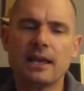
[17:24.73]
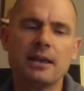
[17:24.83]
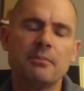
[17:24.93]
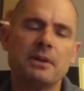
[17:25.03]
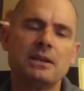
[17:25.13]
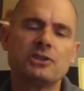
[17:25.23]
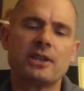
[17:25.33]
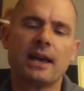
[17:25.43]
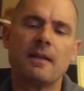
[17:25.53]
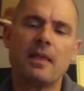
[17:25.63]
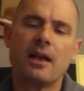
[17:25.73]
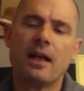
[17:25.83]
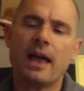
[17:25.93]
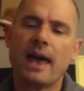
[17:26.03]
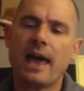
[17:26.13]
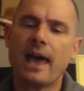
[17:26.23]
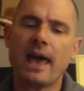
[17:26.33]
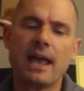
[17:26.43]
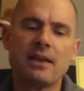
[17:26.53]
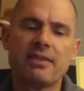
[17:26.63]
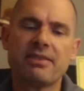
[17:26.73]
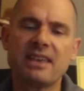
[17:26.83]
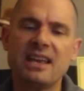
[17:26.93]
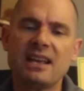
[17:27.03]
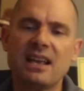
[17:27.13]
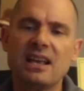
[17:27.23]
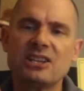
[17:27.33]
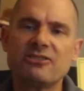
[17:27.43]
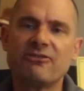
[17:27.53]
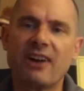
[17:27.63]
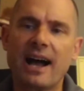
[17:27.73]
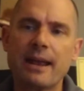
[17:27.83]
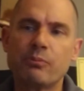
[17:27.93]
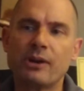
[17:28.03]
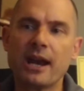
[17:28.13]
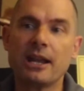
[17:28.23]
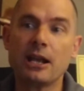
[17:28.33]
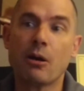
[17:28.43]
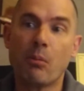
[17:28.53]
It means that a thing is vibrating